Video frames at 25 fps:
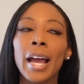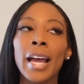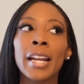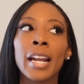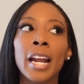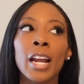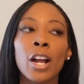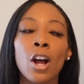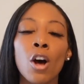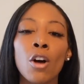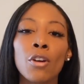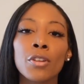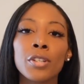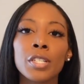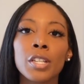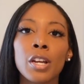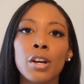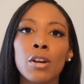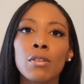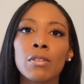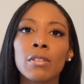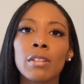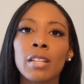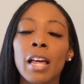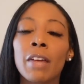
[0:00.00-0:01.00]
and I
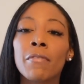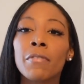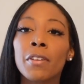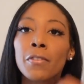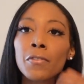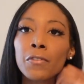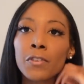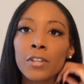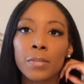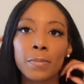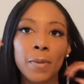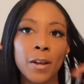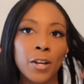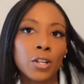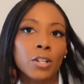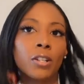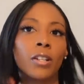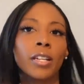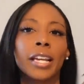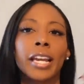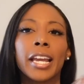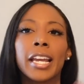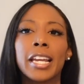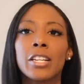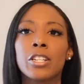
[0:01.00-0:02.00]
also love it for special
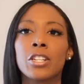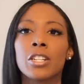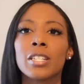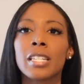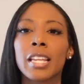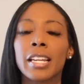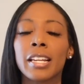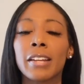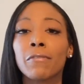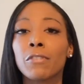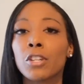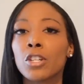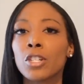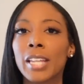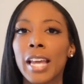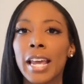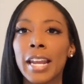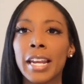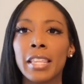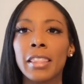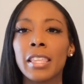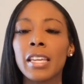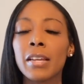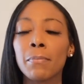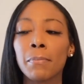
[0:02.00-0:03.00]
occasions. Like if there's
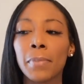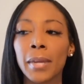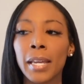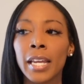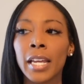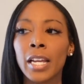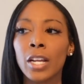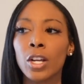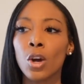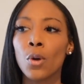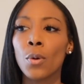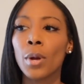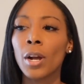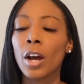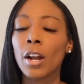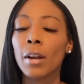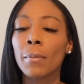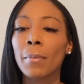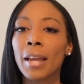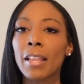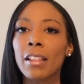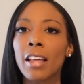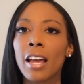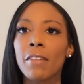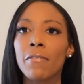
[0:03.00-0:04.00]
anything big going on in
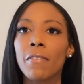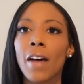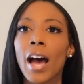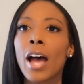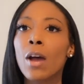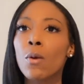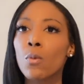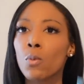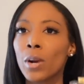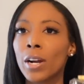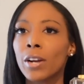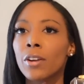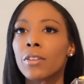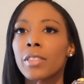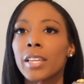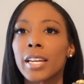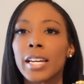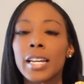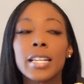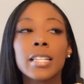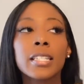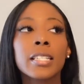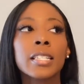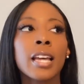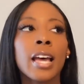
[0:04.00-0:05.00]
my life, I wear
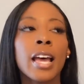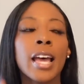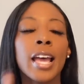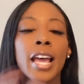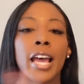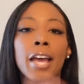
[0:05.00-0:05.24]
this.